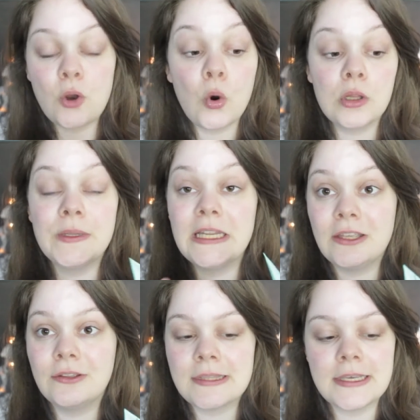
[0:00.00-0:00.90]
at all when I
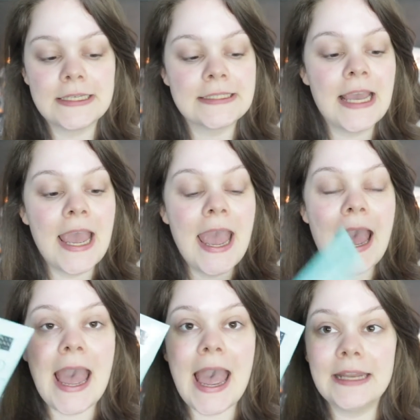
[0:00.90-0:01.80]
use this,
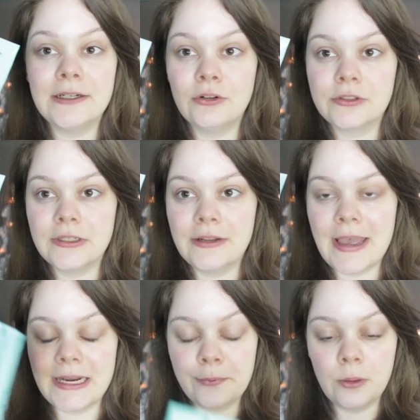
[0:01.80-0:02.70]
and also never
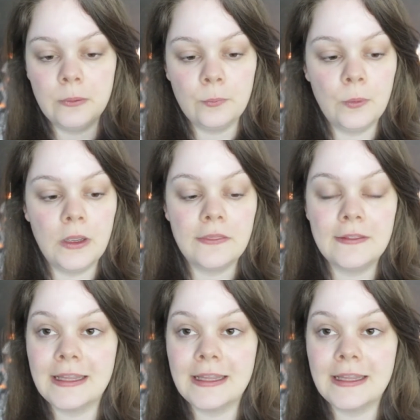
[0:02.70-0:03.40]
had a problem with